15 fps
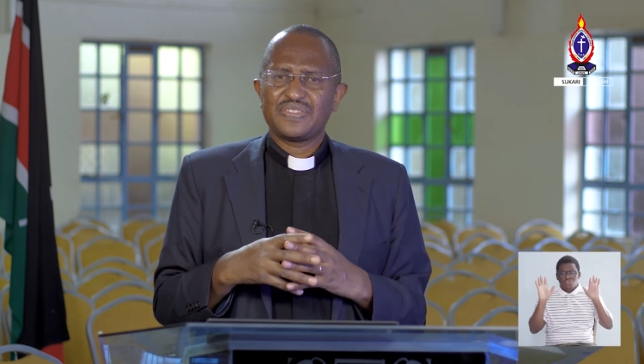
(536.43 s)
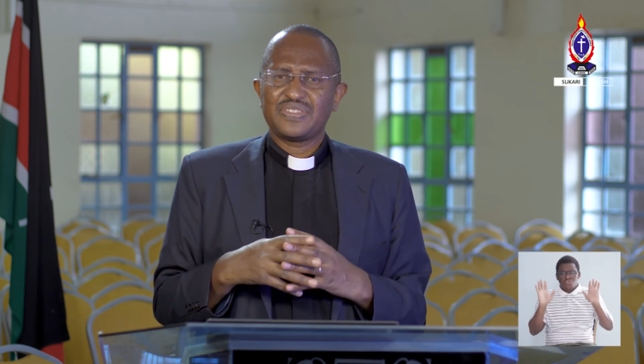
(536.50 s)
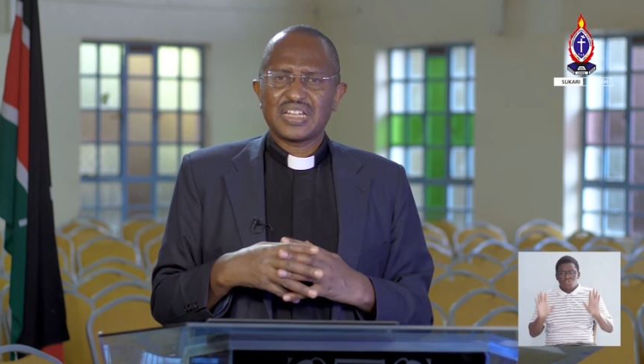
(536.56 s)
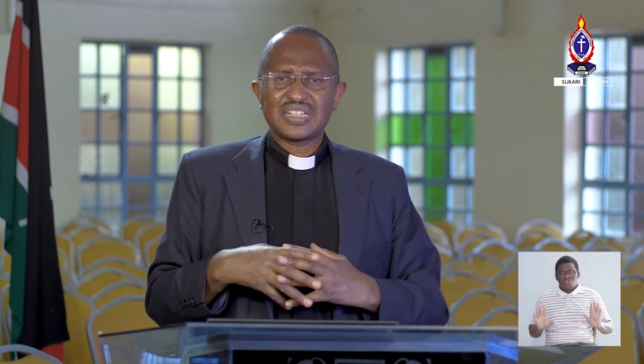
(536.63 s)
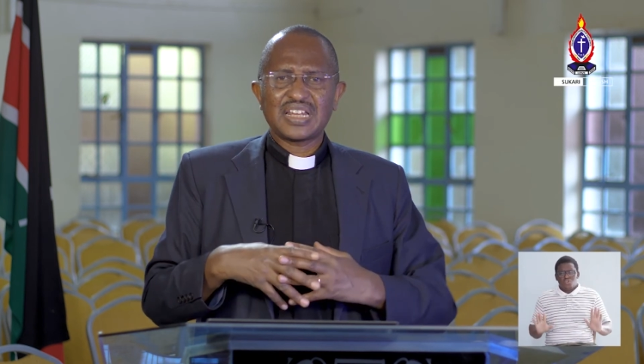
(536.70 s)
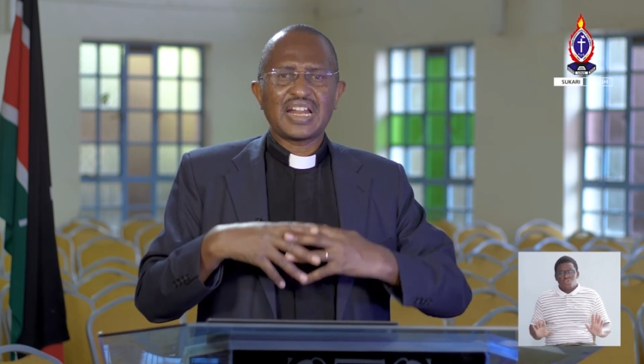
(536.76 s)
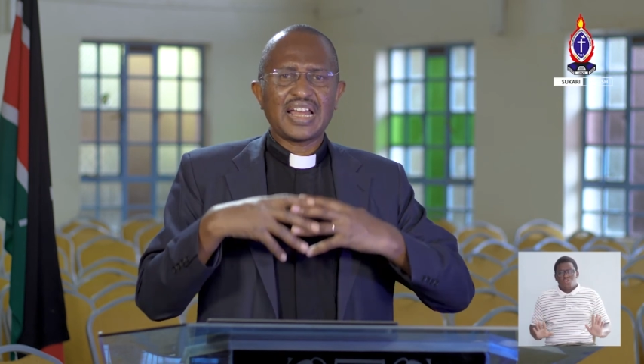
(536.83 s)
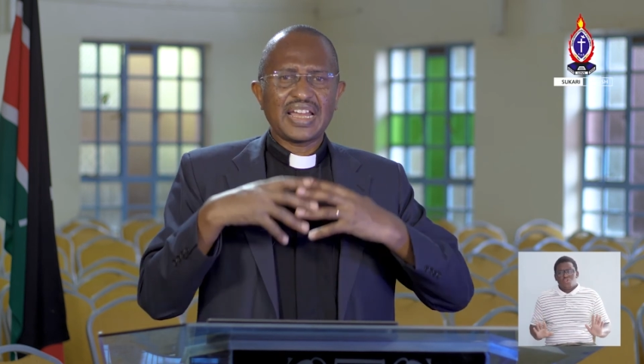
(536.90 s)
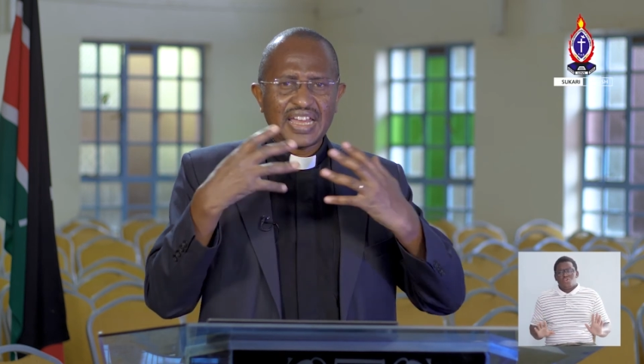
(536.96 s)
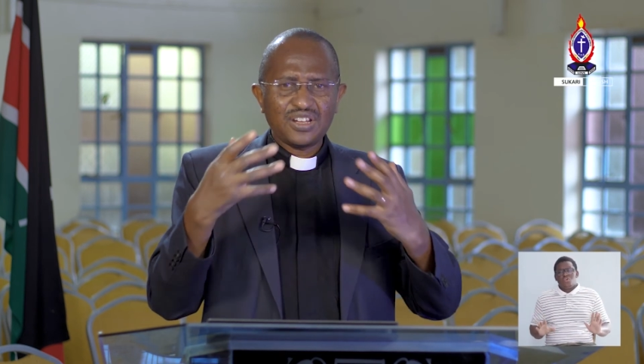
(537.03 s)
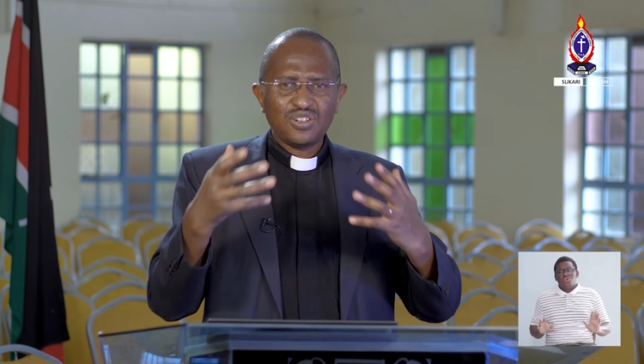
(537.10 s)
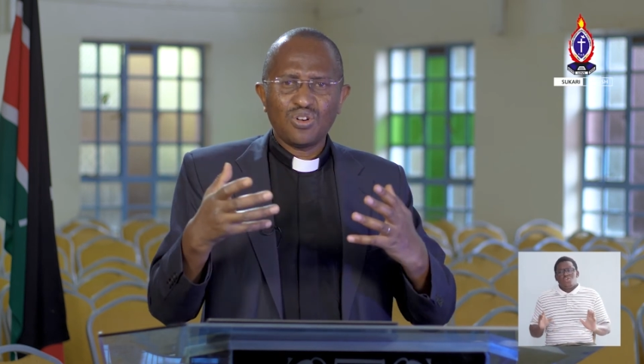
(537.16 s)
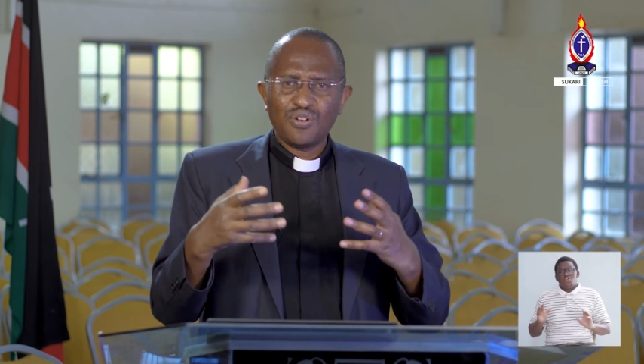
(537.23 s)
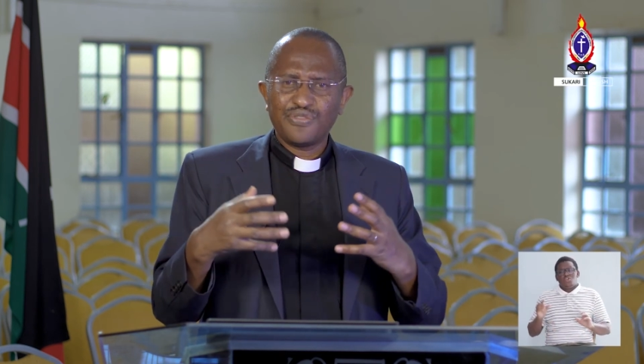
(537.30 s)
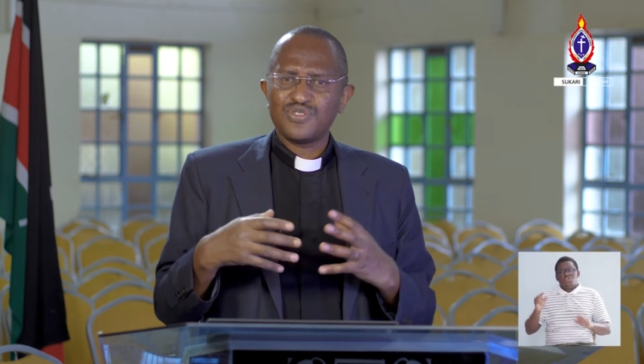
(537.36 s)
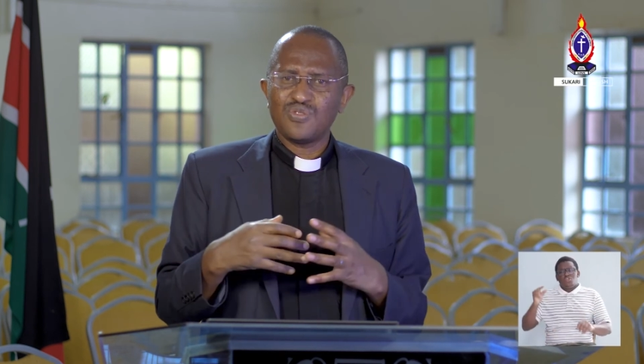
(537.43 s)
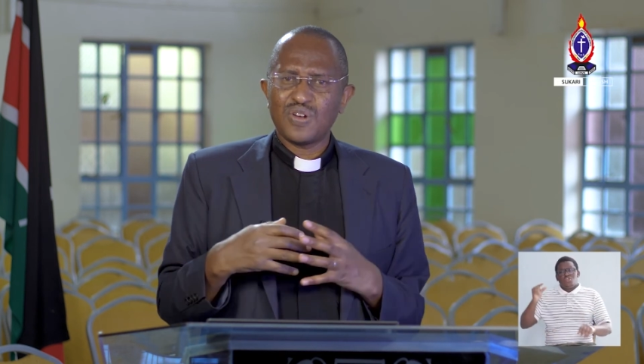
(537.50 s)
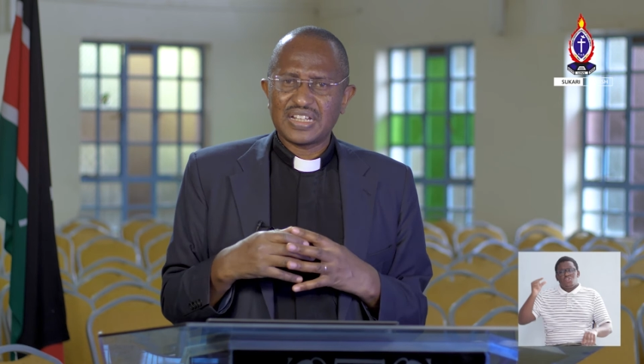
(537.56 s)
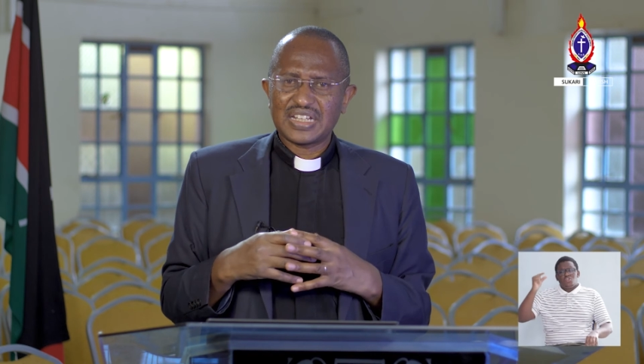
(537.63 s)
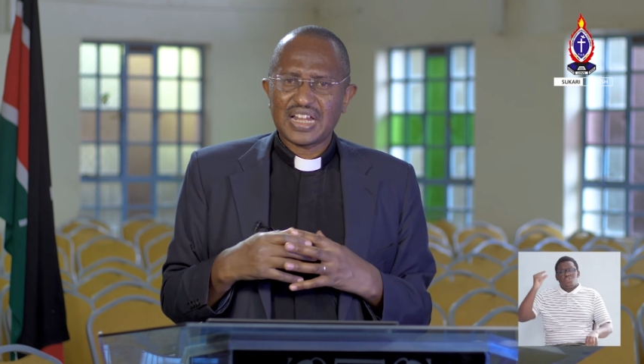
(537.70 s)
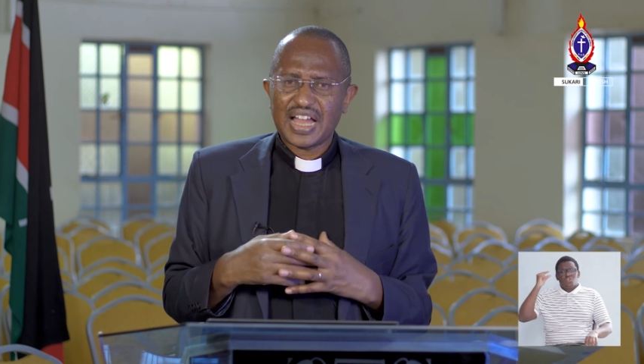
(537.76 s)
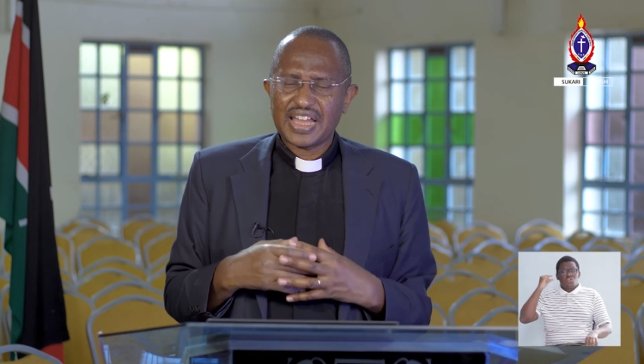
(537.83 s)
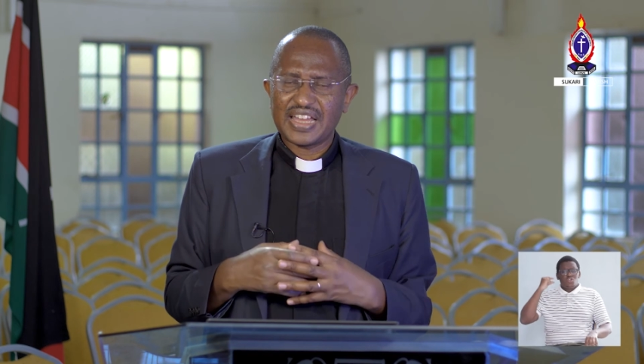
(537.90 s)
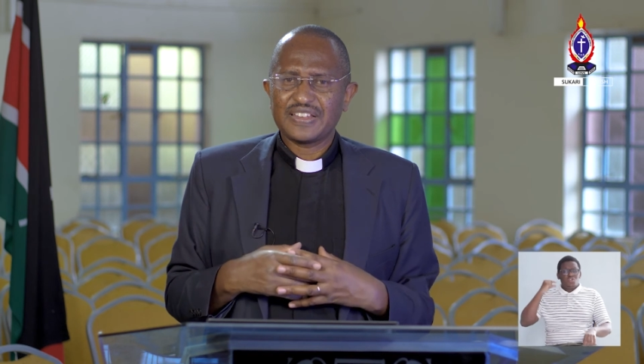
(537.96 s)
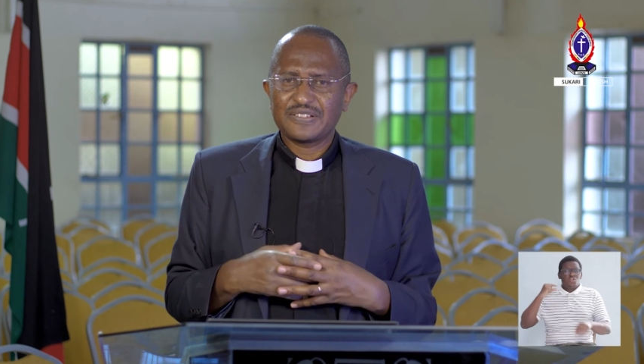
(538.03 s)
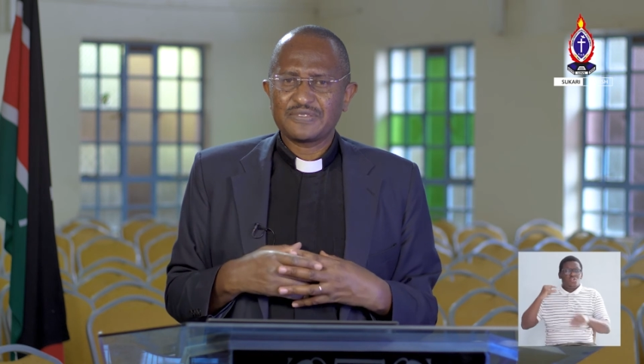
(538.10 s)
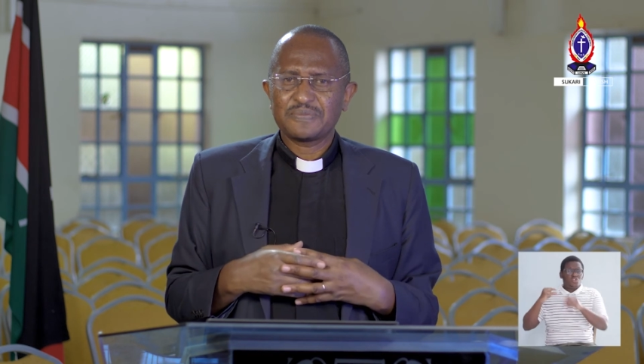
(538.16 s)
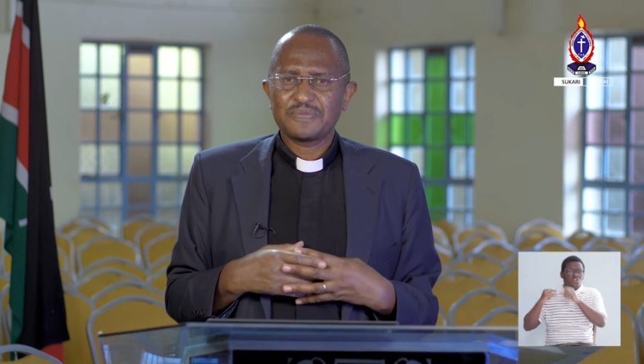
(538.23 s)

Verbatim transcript: that are ahead of you and I.